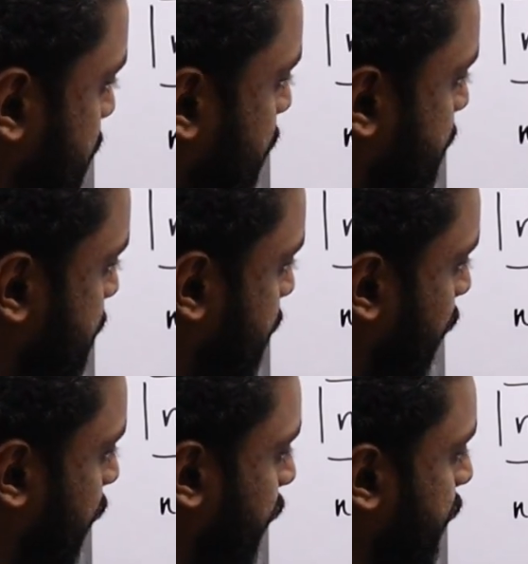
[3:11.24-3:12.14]
this
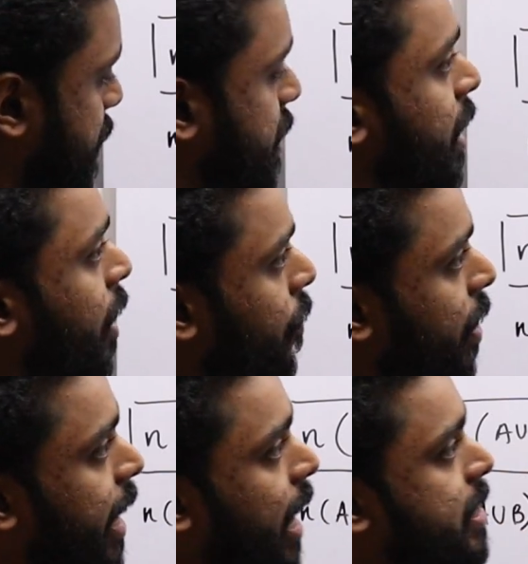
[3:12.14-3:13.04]
case,
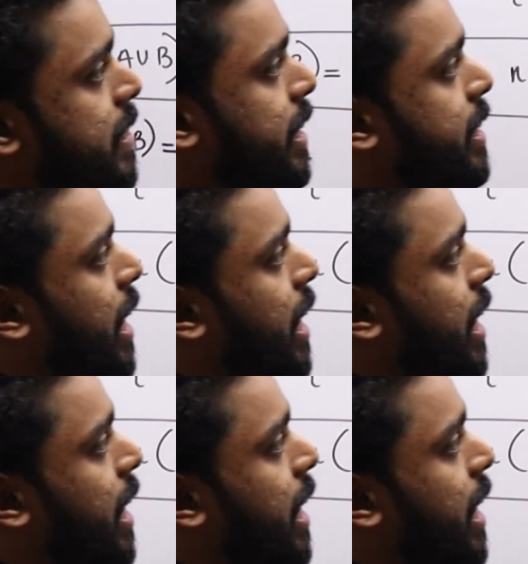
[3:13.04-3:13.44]
we can see